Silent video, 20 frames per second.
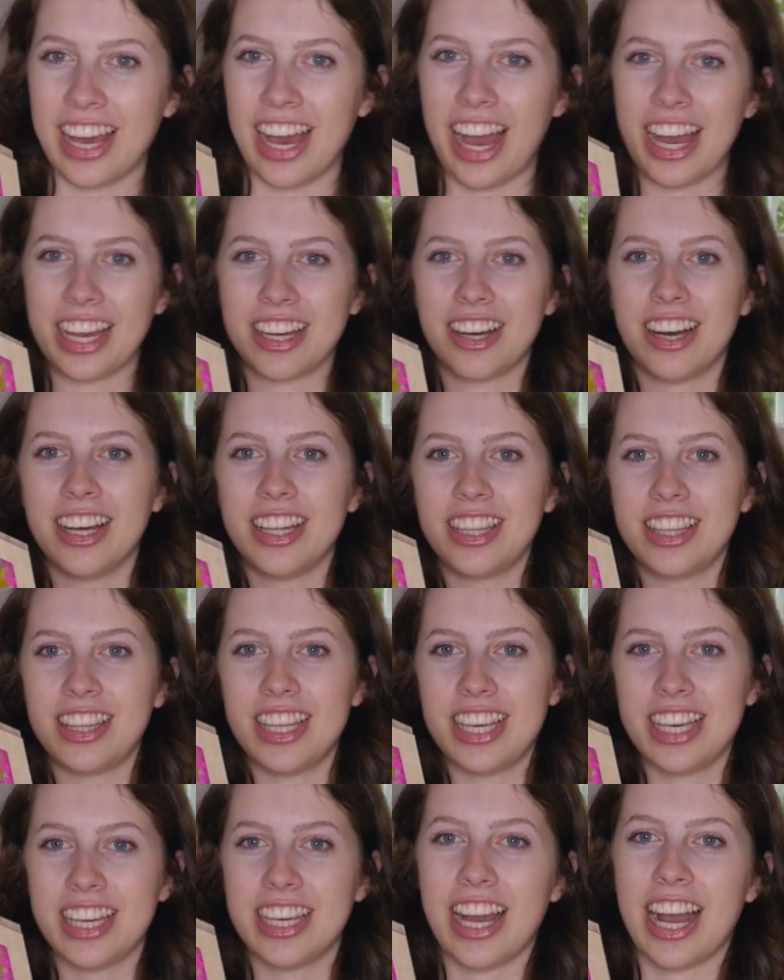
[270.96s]
I got
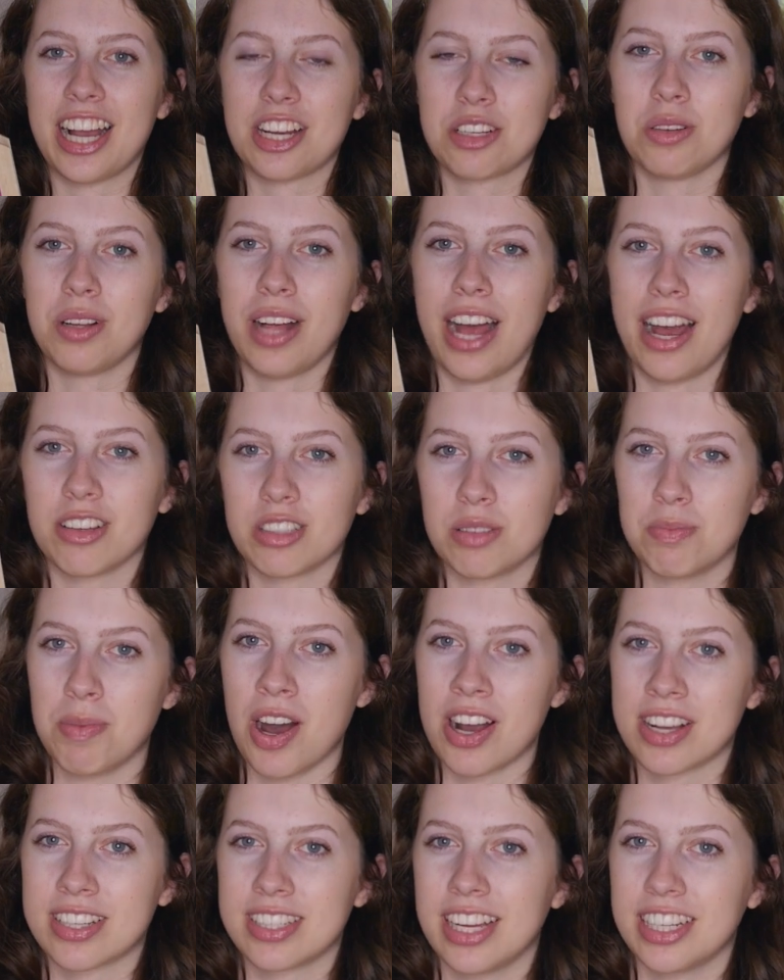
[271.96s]
the actual house
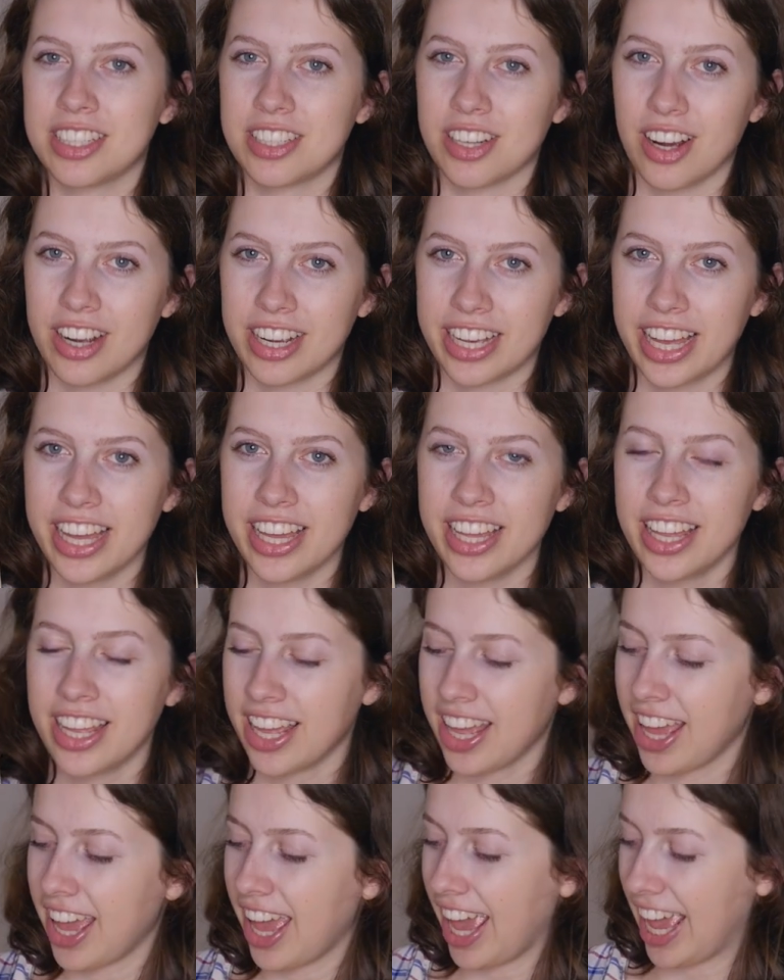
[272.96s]
box at Target
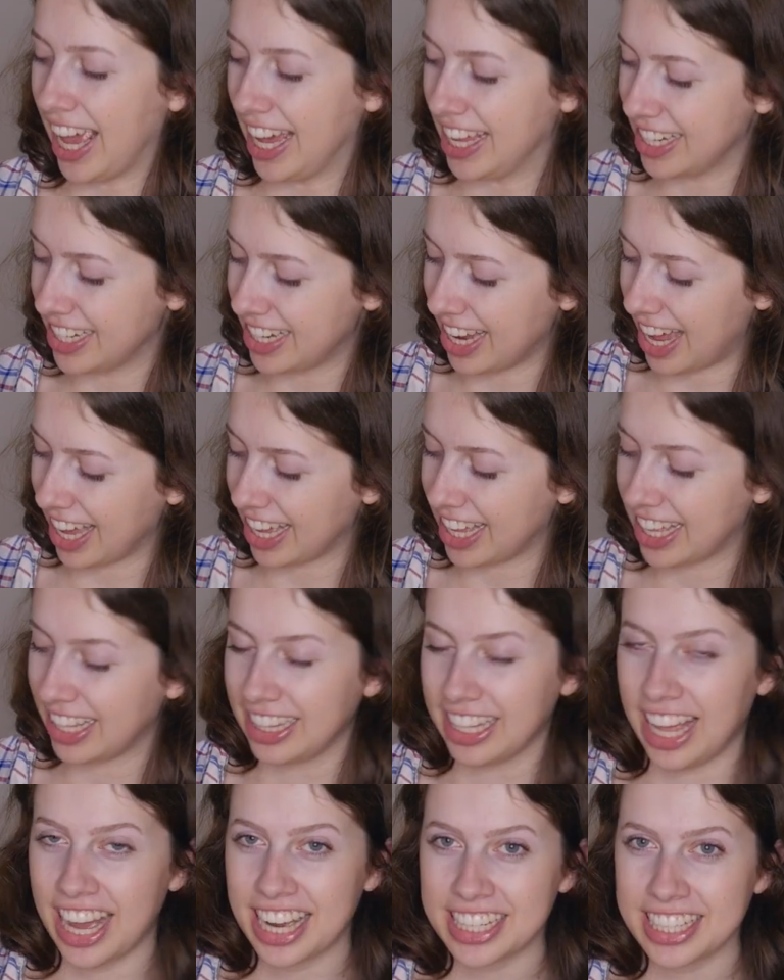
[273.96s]
and I
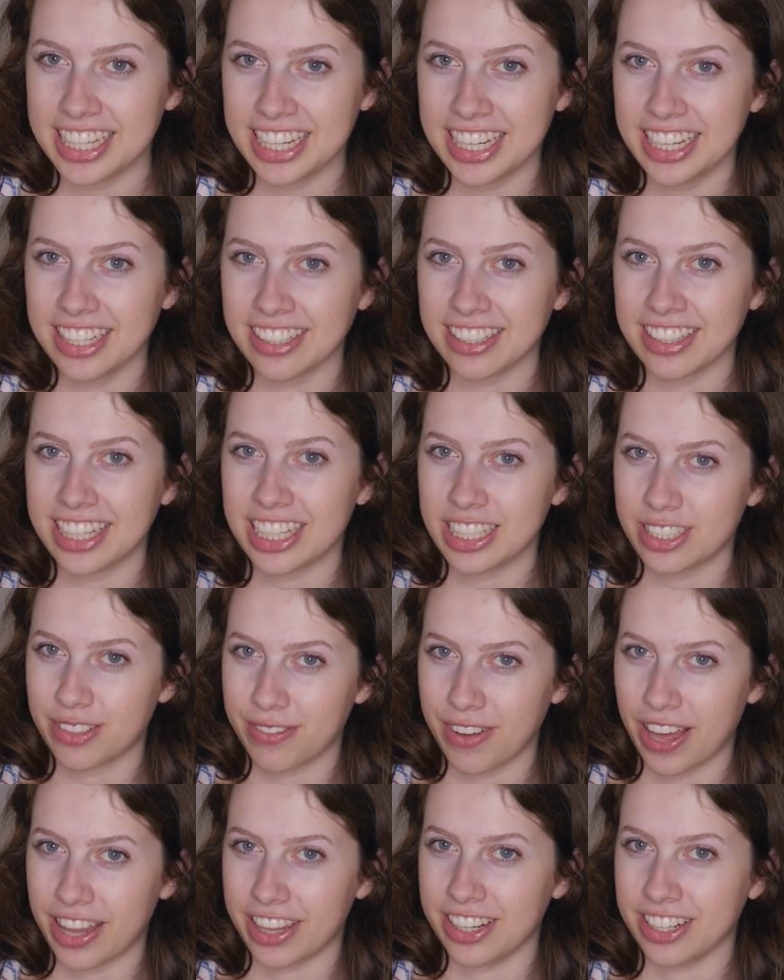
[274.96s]
collected these
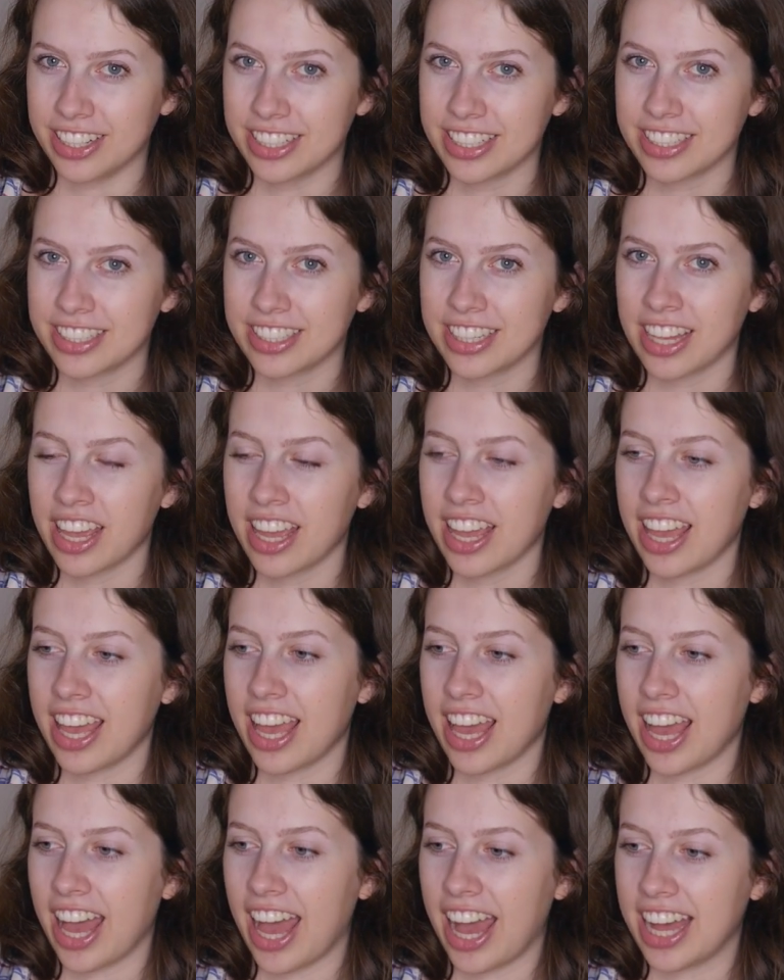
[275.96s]
feathers
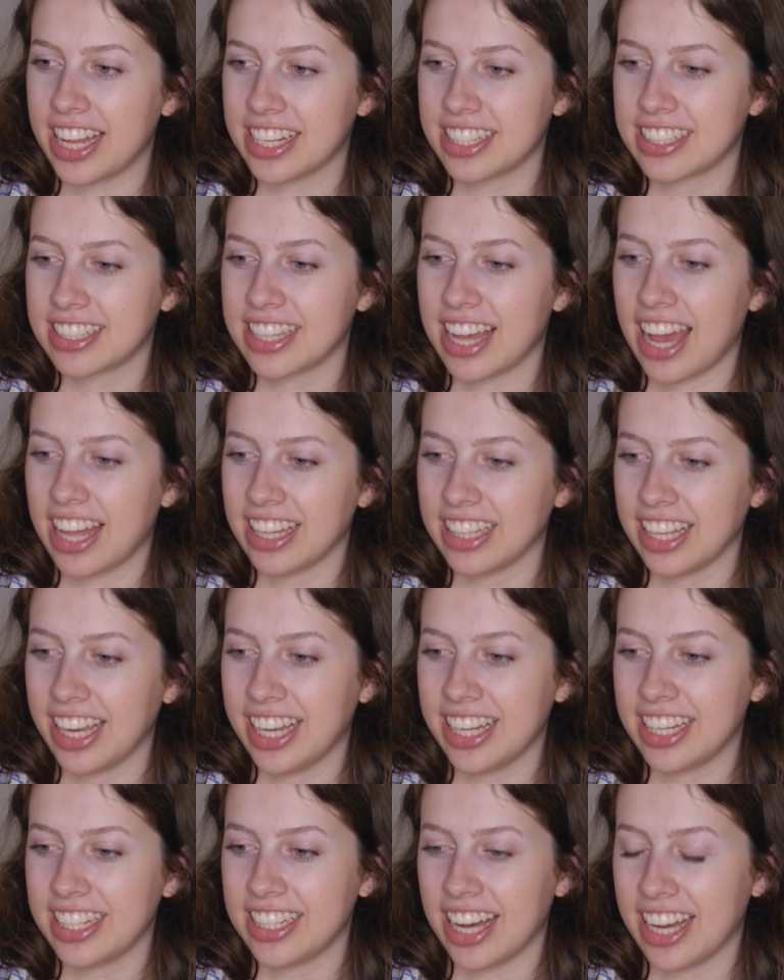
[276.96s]
at LA
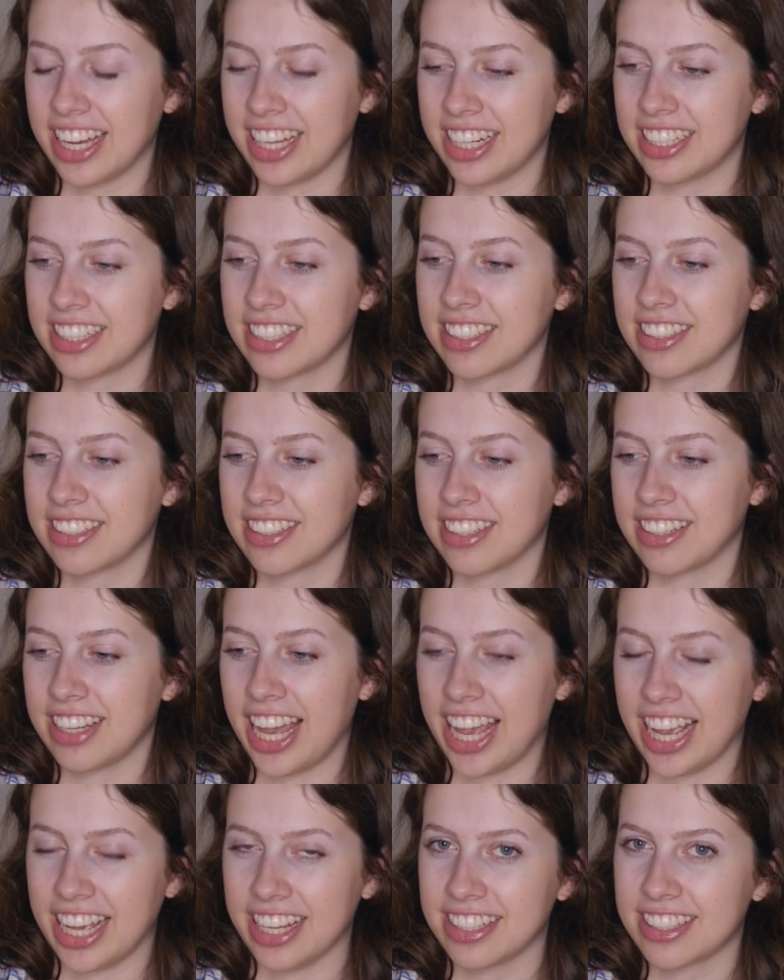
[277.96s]
Nights
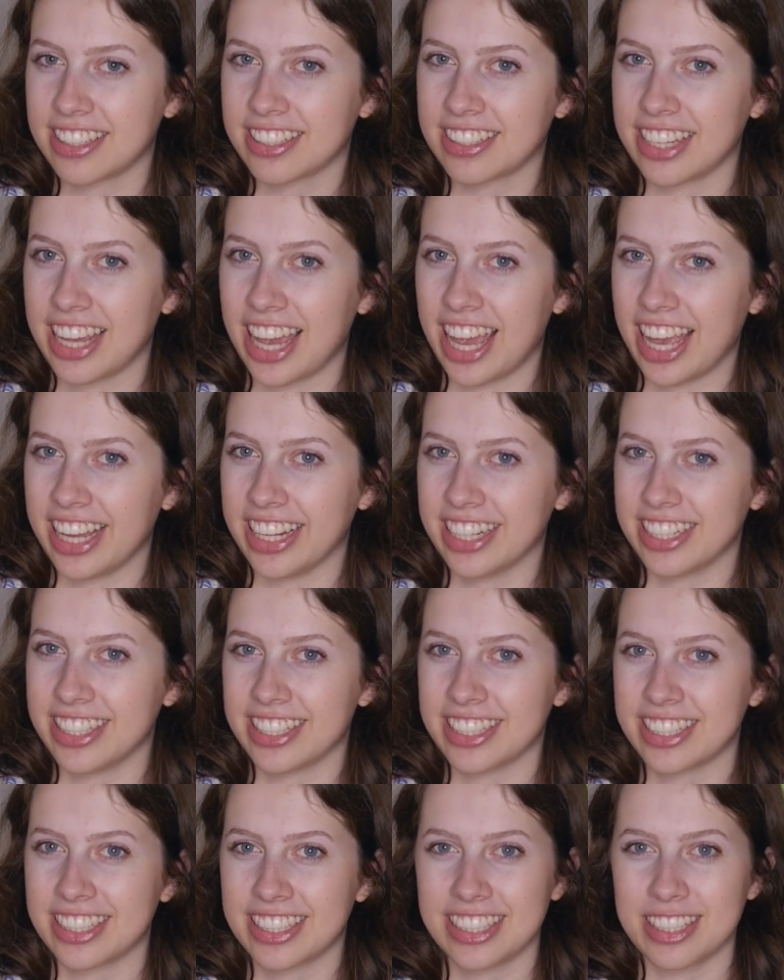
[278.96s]
8
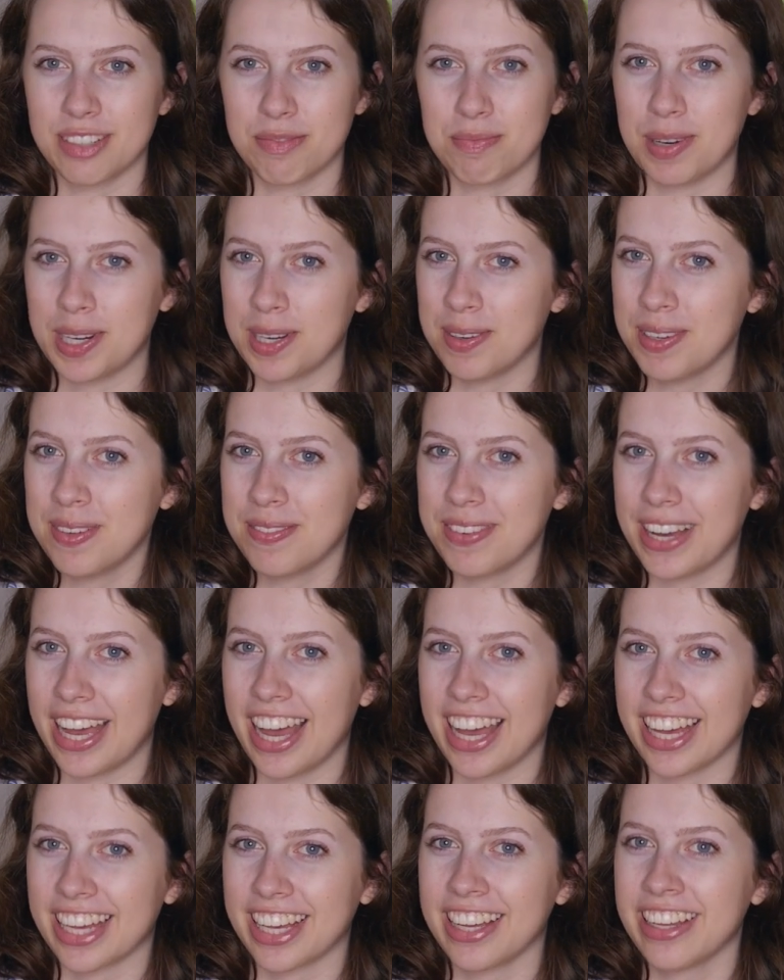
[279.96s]
and put it in a
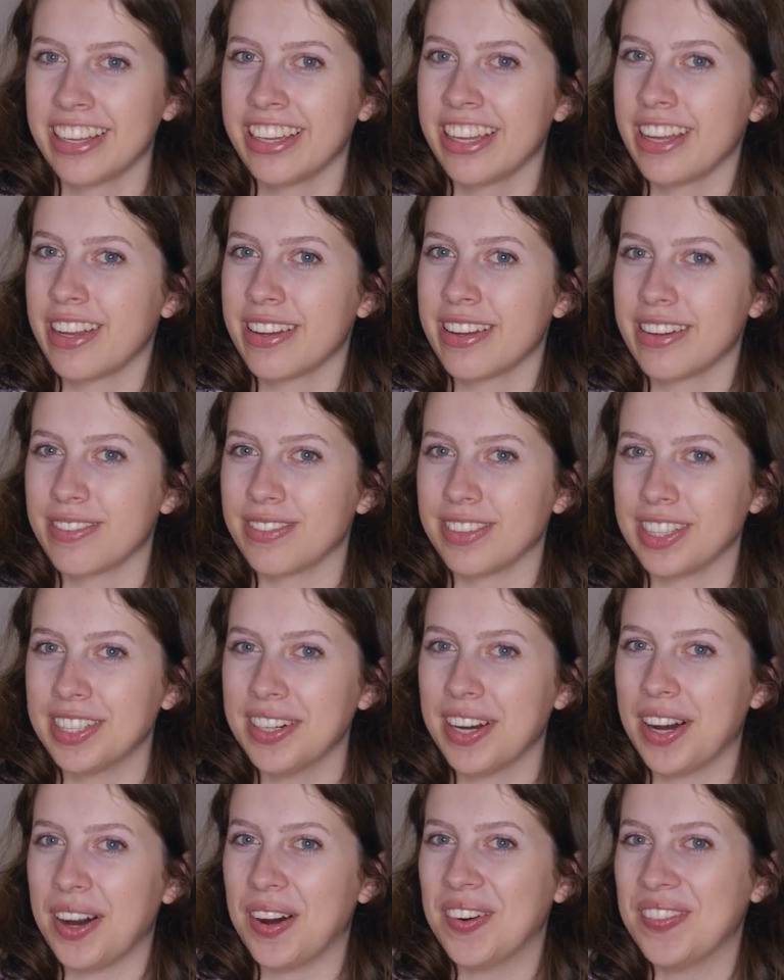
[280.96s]
bag,
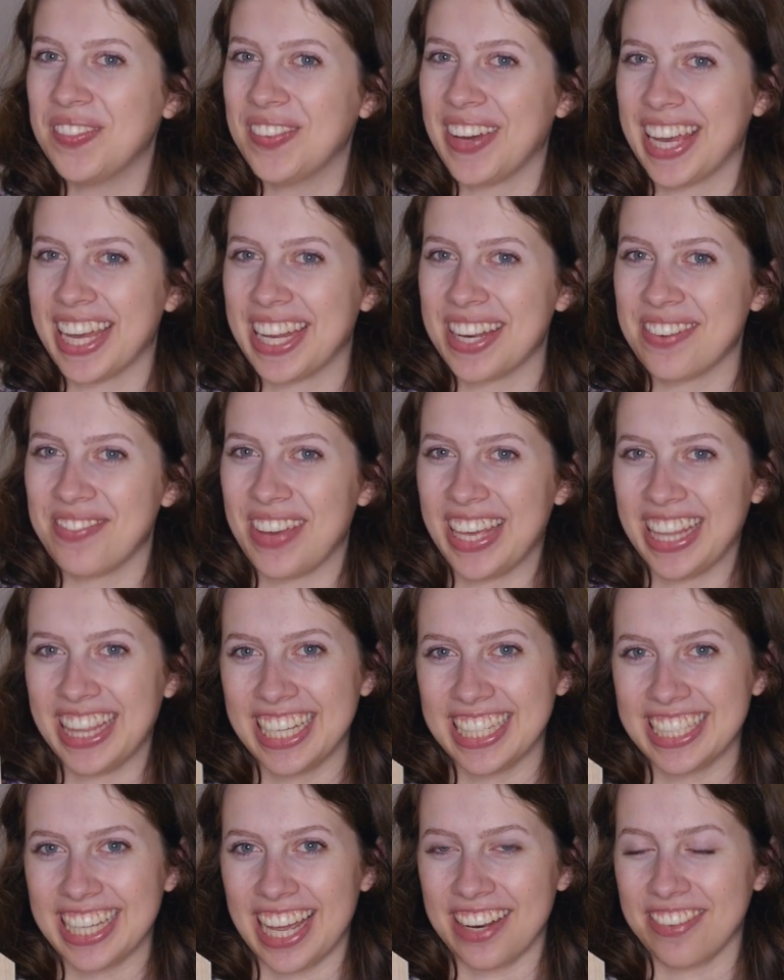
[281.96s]
flew it home, and made
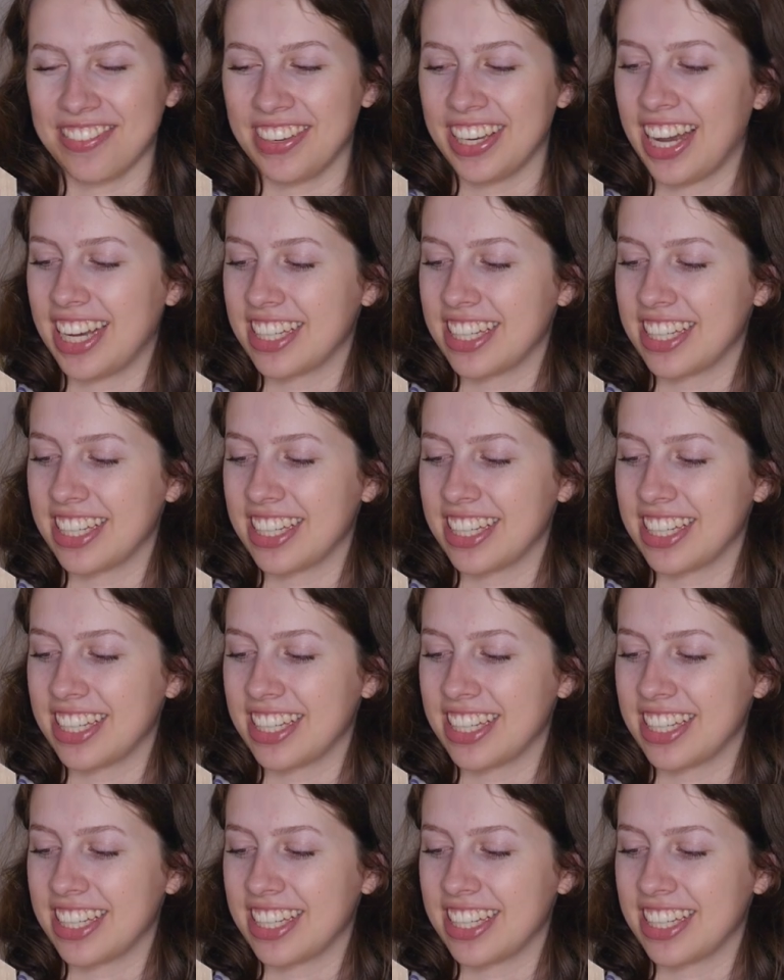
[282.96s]
this out of it.